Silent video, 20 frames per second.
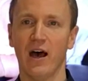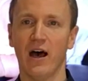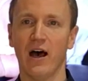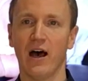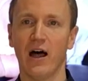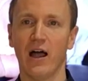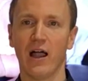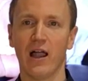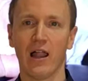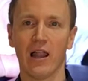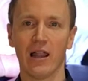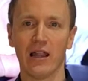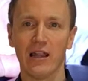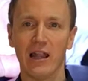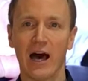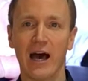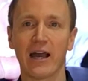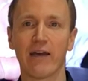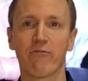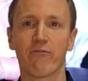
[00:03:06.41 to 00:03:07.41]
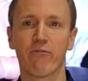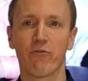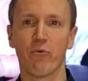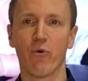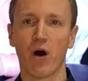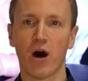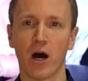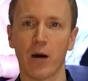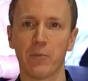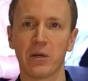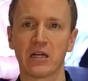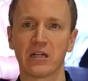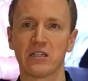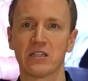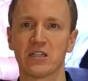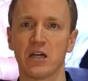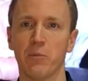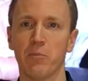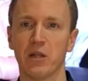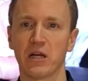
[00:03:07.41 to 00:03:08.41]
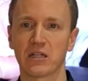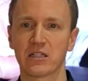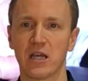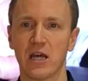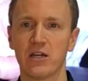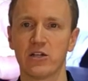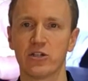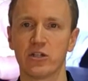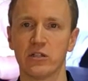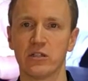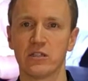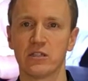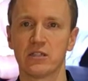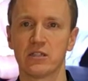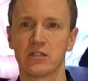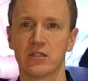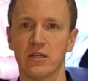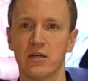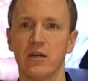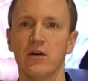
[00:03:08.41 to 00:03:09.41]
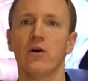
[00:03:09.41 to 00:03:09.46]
life-robbing subluxations?